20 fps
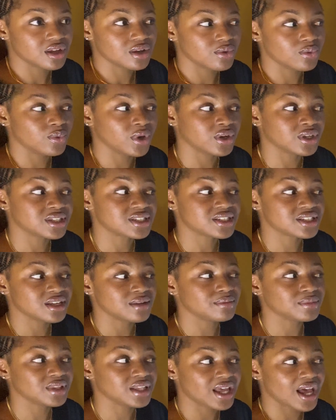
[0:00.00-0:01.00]
we could
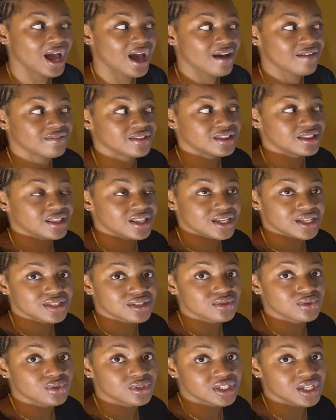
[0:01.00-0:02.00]
simply have this
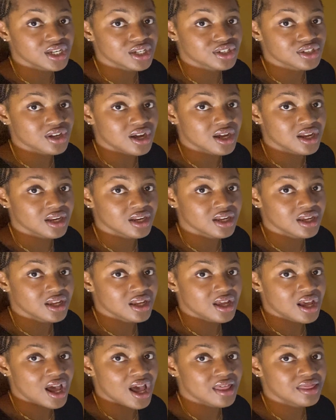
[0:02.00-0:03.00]
notation
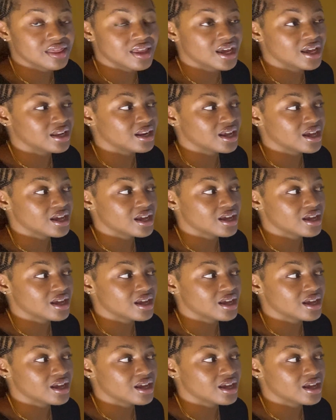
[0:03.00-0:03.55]
and then